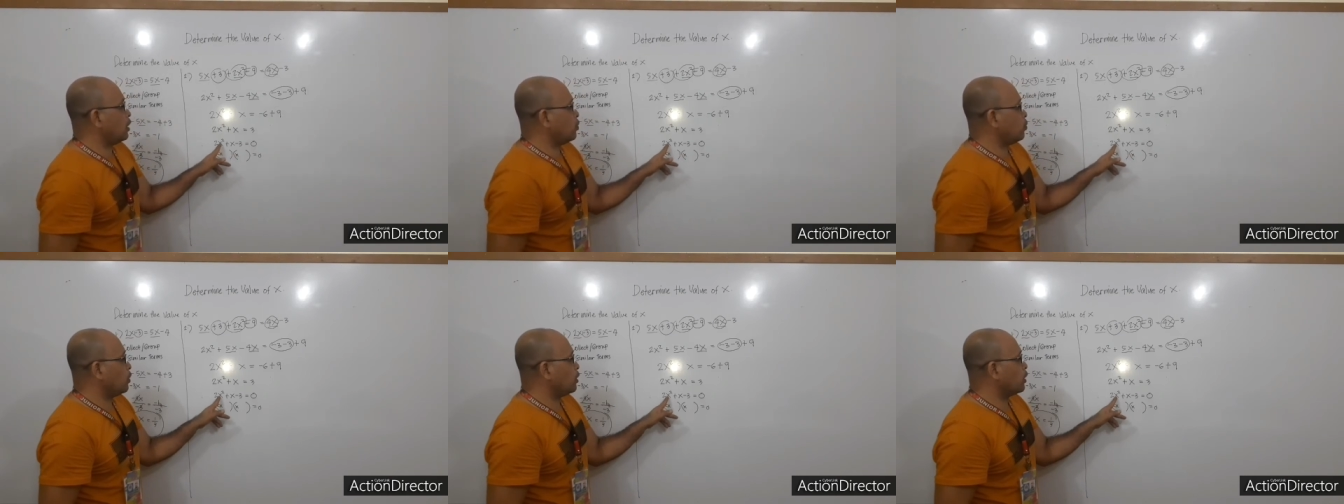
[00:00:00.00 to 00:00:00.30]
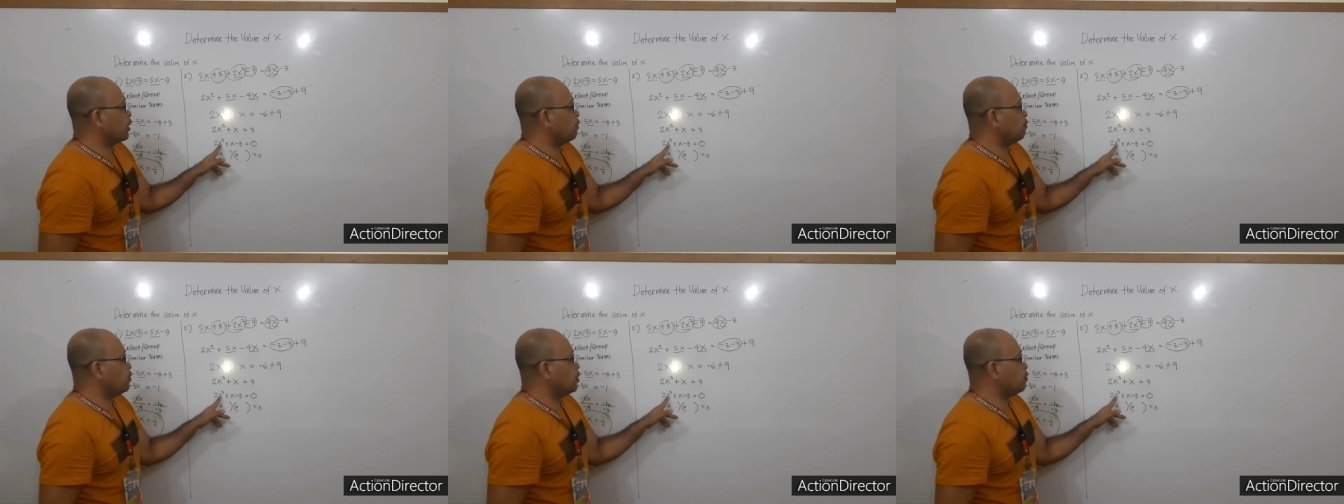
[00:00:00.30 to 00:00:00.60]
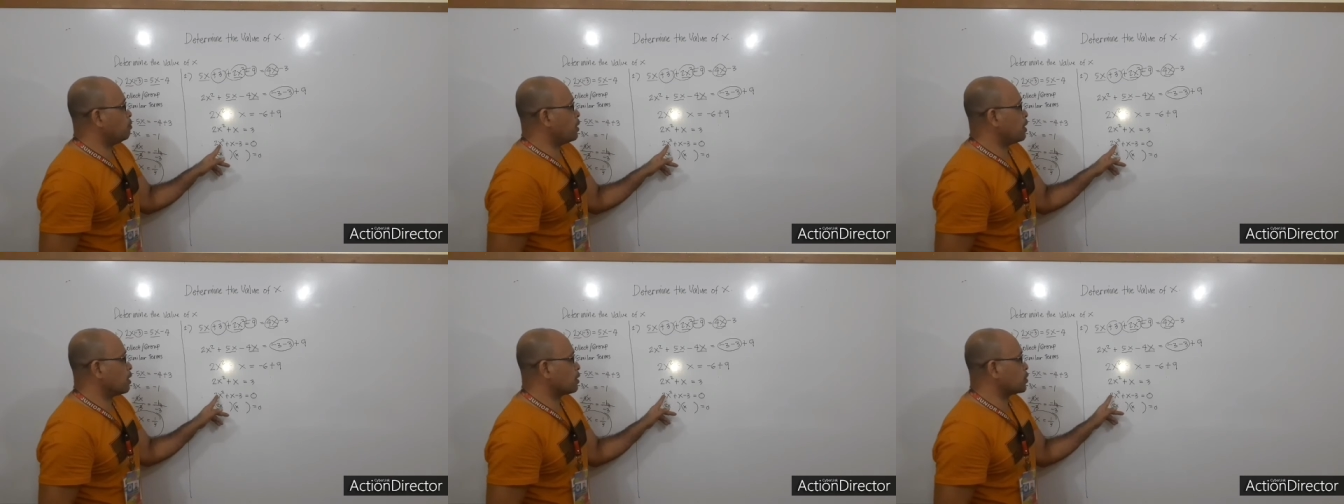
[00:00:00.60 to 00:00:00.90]
it will give
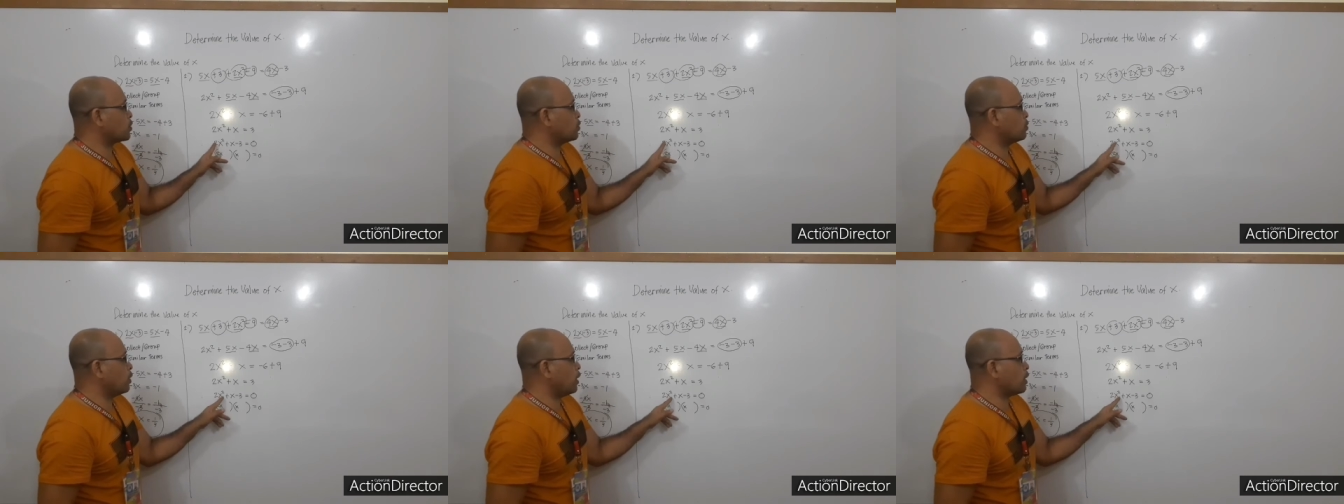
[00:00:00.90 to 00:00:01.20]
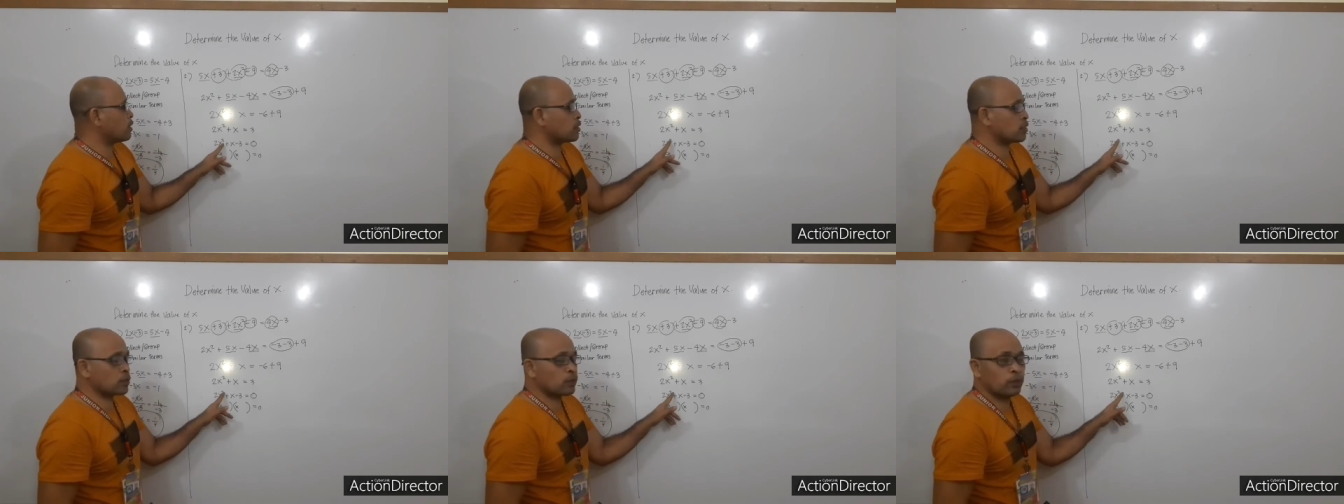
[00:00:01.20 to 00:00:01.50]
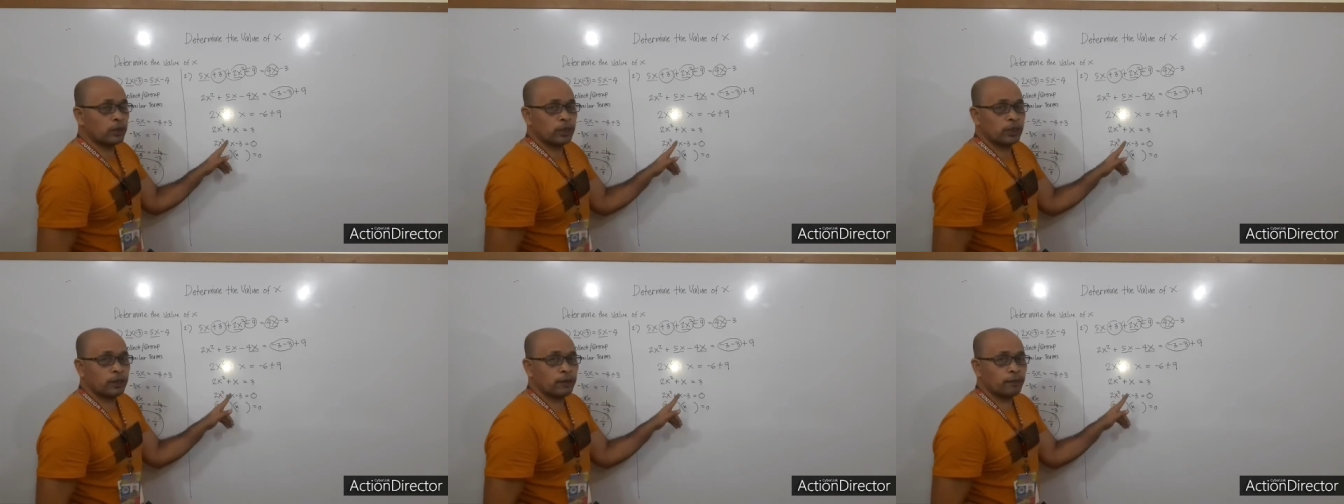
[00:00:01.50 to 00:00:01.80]
you back 2x
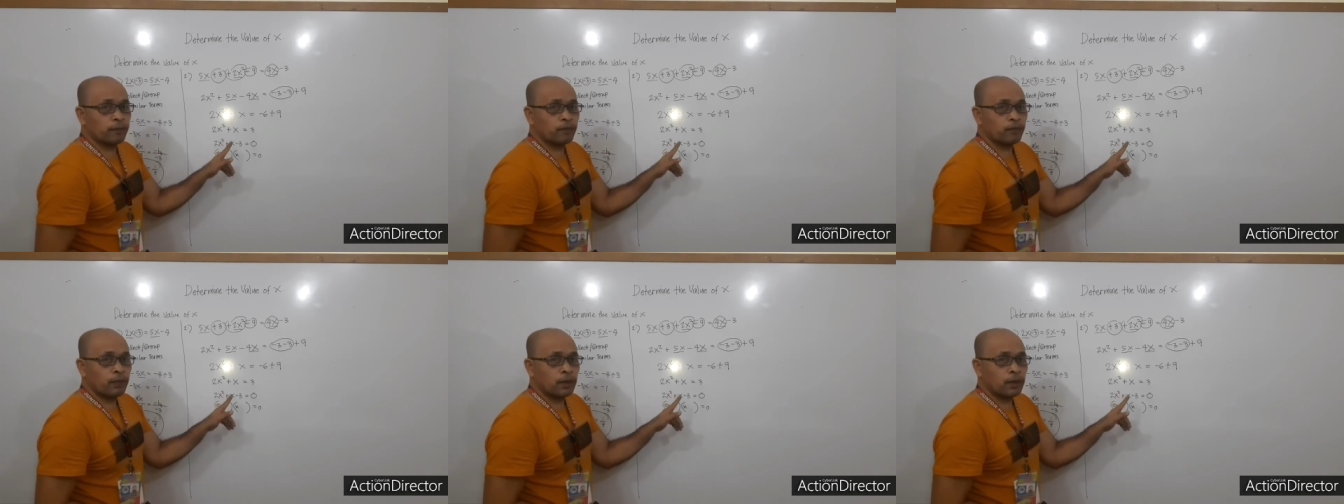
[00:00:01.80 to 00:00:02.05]
squared.